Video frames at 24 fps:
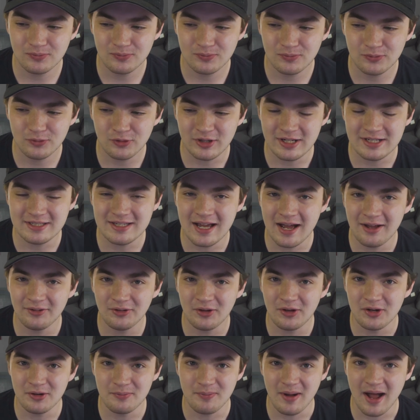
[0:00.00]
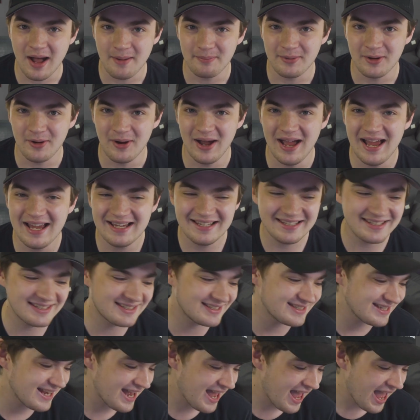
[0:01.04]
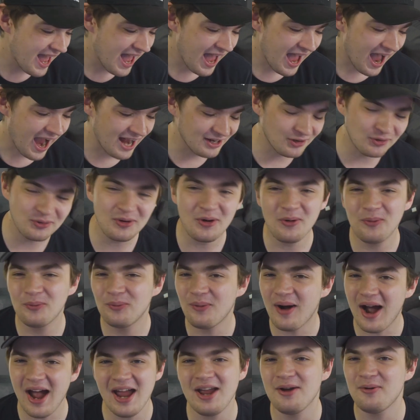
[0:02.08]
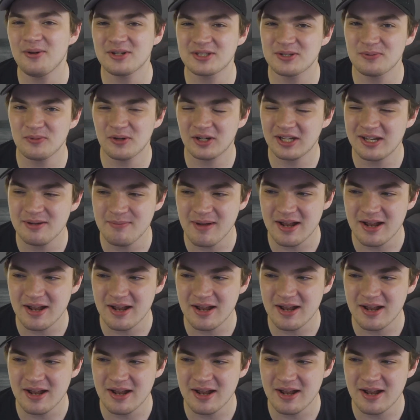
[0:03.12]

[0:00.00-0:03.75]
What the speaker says: re-downloaded Pop! OS. I don't know why it wasn't working in